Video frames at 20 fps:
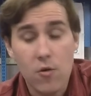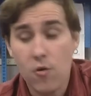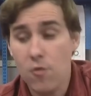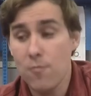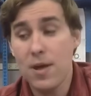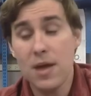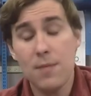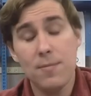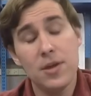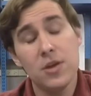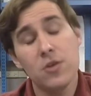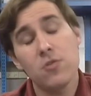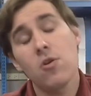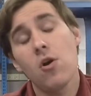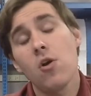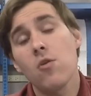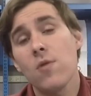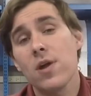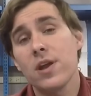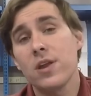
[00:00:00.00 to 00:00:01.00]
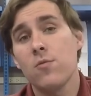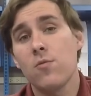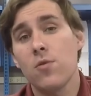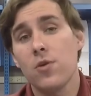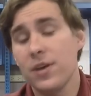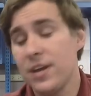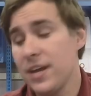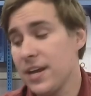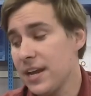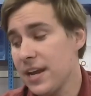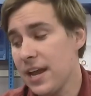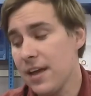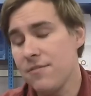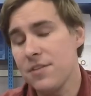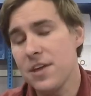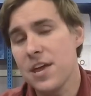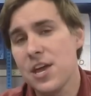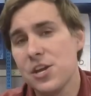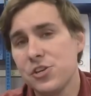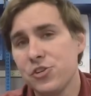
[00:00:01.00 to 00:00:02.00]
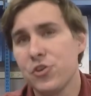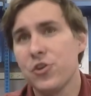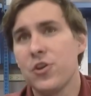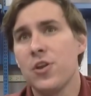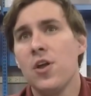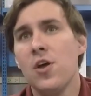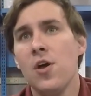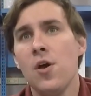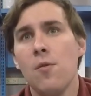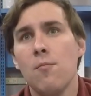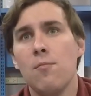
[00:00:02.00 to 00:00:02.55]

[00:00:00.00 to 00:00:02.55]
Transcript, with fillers: or maybe you're already working in aviation,